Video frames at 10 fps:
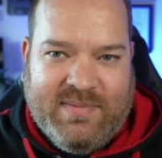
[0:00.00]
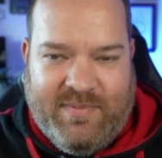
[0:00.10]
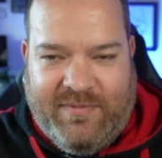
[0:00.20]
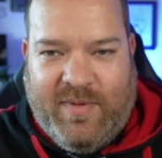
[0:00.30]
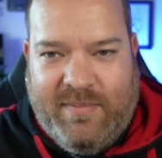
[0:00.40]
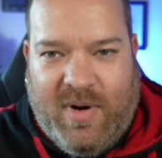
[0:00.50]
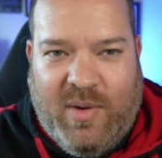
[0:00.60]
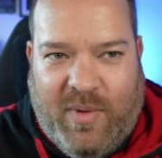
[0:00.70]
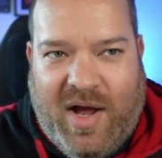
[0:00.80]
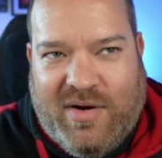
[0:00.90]
From
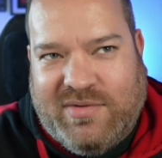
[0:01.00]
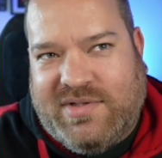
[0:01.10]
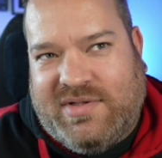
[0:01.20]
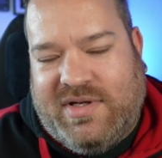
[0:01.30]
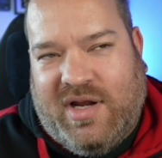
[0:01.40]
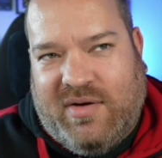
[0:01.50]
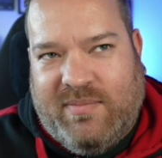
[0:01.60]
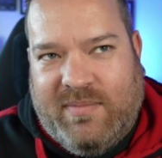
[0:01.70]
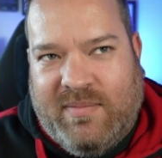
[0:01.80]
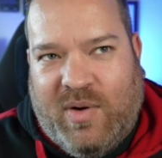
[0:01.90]
my world, you
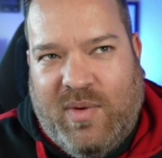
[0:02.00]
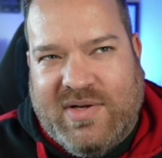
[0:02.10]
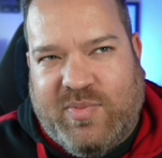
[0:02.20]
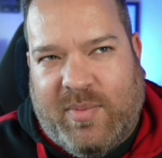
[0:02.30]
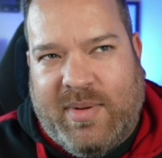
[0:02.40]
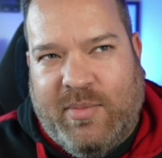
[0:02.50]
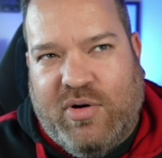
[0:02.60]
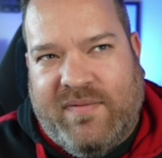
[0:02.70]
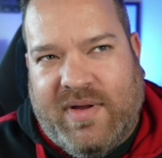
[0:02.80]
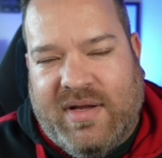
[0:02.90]
know, my wife's probably
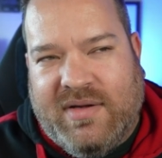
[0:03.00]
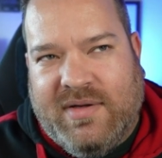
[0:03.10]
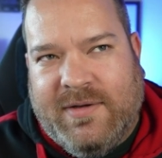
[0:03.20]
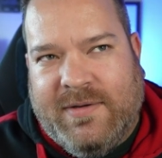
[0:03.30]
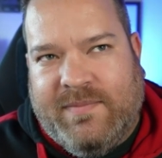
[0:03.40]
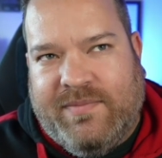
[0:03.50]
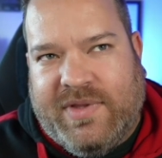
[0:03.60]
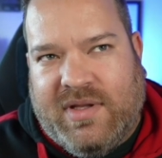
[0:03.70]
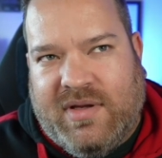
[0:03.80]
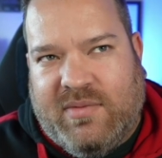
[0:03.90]
more of
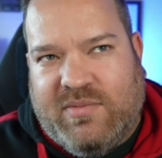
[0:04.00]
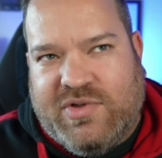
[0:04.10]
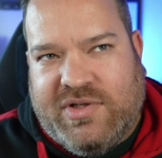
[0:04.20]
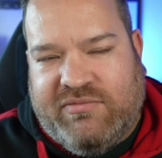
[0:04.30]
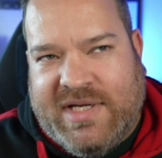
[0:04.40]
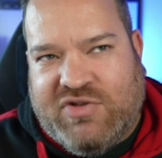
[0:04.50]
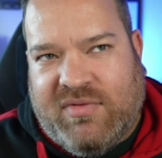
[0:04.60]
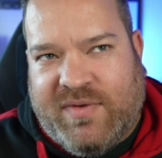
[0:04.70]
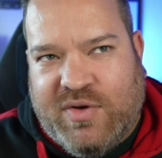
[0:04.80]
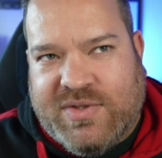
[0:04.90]
she reads
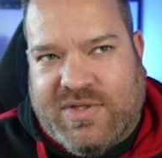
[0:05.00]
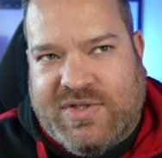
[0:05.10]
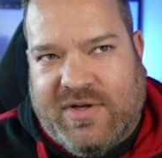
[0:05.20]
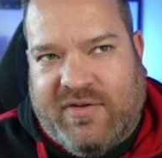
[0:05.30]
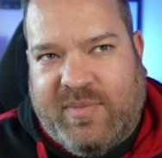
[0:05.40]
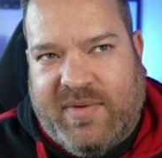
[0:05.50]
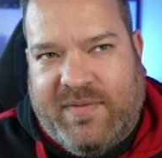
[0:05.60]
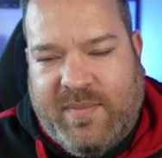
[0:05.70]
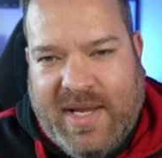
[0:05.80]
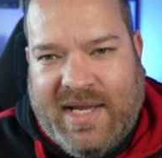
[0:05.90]
reviews and stuff. But
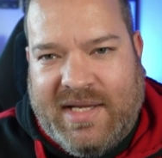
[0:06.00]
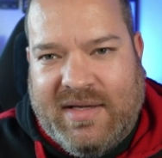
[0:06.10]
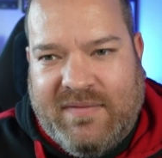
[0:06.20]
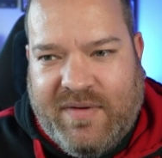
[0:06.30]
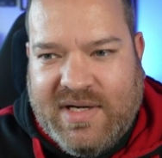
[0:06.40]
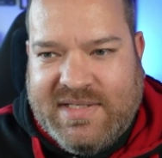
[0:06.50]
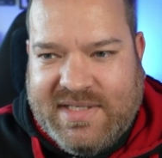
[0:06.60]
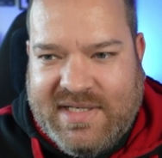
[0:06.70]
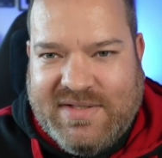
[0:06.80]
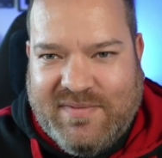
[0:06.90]
for me, if I
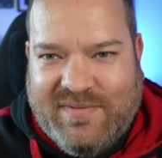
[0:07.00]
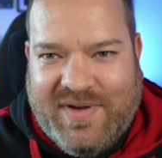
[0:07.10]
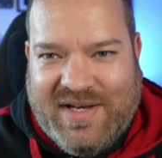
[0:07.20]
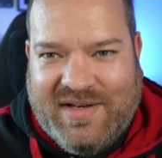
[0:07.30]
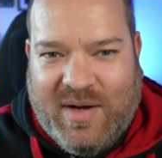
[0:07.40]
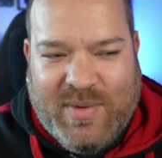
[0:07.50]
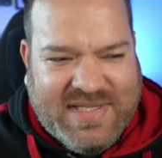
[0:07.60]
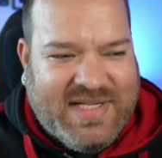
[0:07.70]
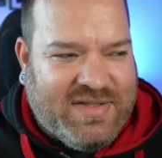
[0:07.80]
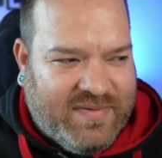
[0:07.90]
see something, I want
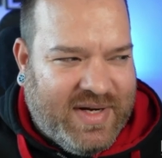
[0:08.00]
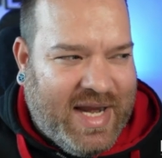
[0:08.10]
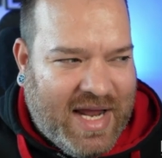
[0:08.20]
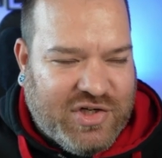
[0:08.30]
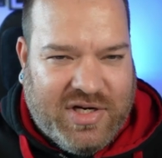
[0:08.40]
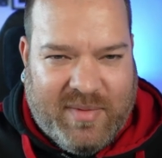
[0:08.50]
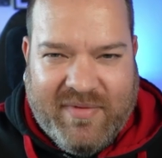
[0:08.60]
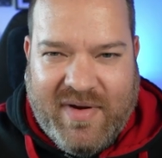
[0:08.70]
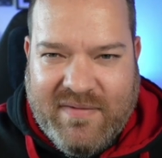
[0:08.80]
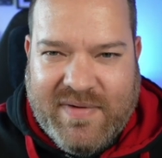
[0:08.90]
to see something in action. I'm
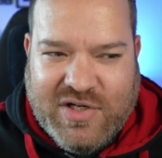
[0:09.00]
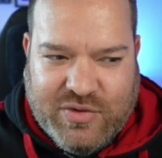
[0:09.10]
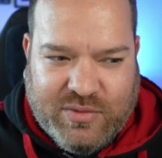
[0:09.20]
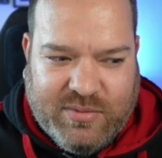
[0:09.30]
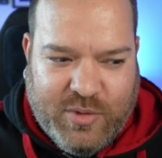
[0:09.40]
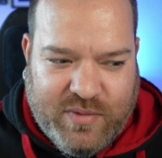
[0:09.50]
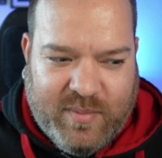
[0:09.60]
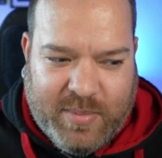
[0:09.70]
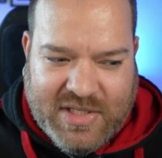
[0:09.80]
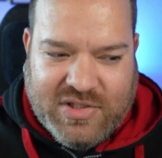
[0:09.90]
a very visual,
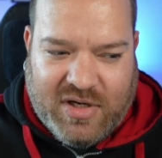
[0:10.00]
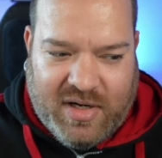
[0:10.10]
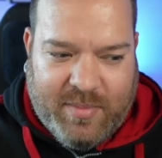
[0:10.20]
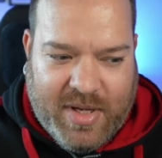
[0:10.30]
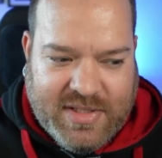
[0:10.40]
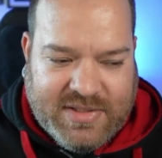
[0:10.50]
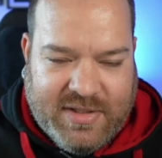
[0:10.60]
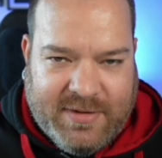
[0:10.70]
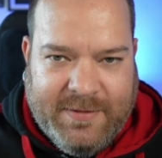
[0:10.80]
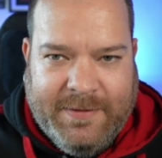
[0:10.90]
moving picture kind of
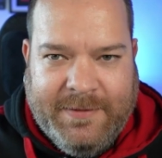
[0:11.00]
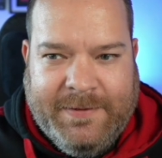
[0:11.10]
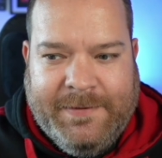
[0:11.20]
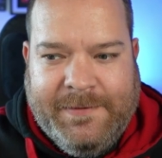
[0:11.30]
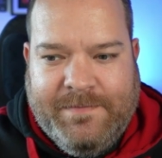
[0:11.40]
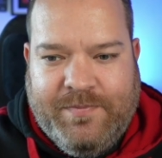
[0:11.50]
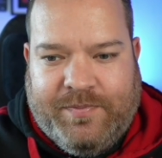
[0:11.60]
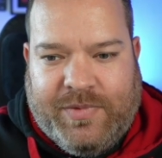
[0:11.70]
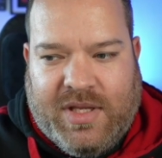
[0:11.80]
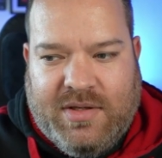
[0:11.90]
person.
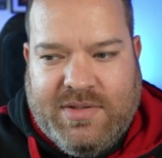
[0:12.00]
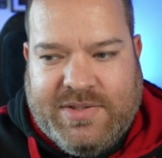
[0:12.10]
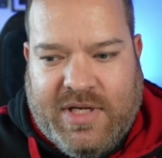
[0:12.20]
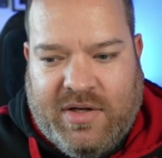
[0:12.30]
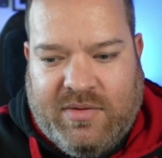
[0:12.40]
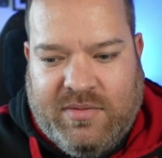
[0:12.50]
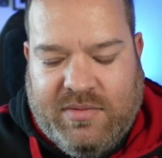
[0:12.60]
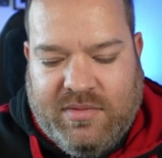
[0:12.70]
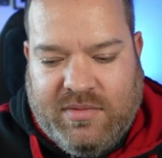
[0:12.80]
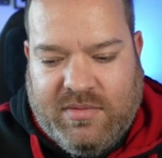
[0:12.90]
So
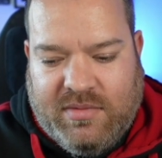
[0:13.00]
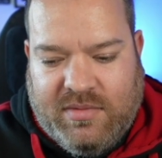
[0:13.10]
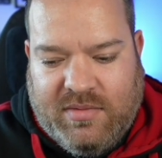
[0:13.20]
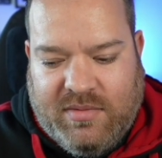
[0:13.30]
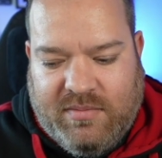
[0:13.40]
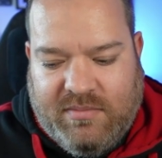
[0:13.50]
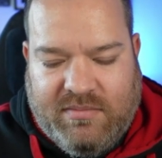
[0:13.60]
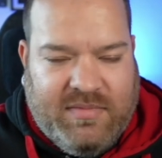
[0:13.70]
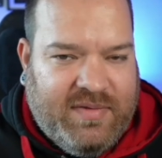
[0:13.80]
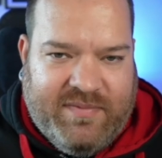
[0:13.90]

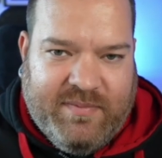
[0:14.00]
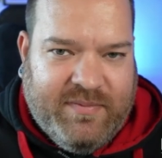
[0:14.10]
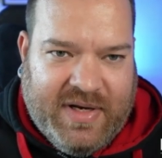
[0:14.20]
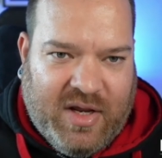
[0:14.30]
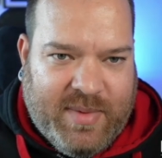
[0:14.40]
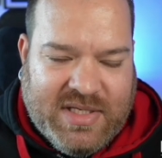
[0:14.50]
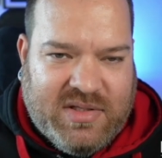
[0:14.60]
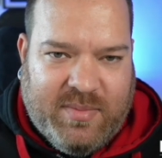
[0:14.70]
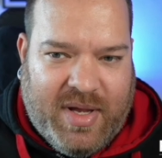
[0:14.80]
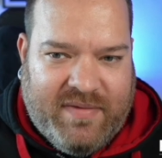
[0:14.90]
the video makes
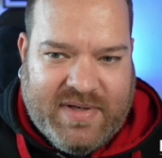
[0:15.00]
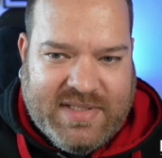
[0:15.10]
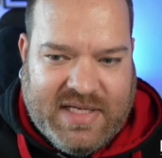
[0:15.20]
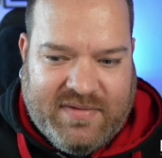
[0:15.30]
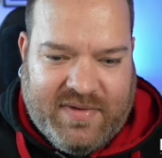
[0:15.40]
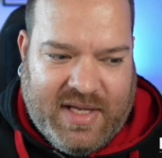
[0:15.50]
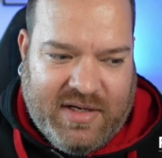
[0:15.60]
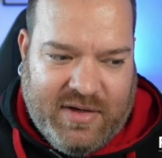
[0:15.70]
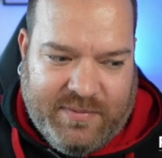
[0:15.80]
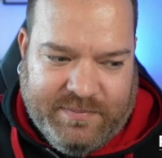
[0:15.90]
the perfect sense for that, you know.